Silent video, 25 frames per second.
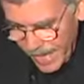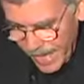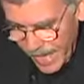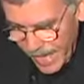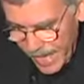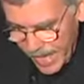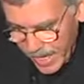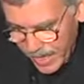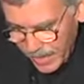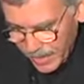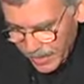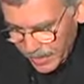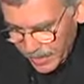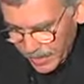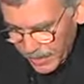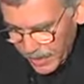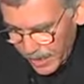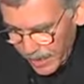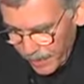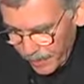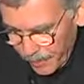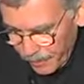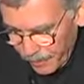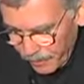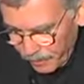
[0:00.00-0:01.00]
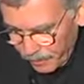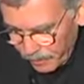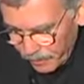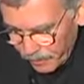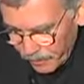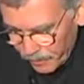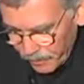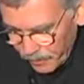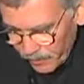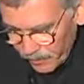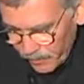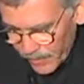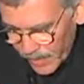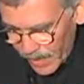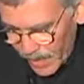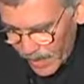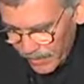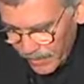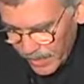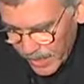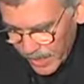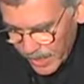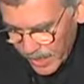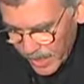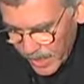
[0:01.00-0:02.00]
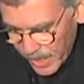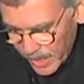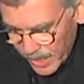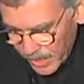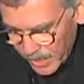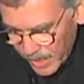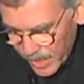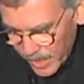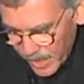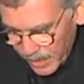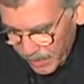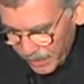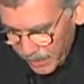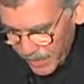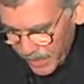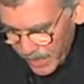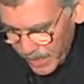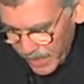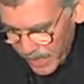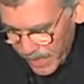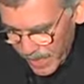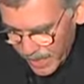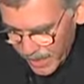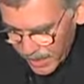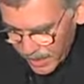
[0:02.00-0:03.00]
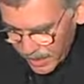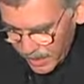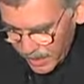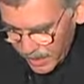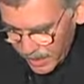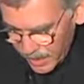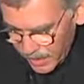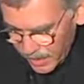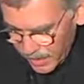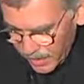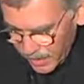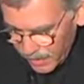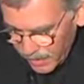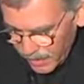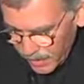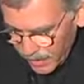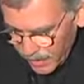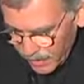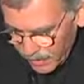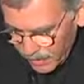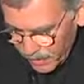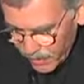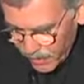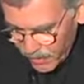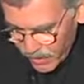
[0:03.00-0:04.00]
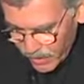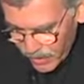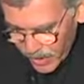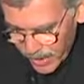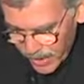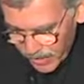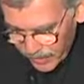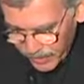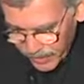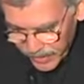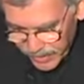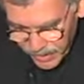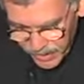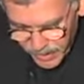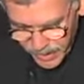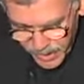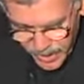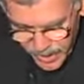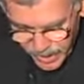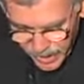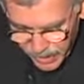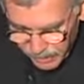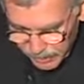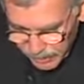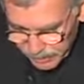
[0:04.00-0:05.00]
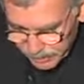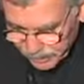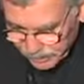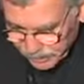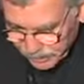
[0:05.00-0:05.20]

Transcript: and then I began photographing again.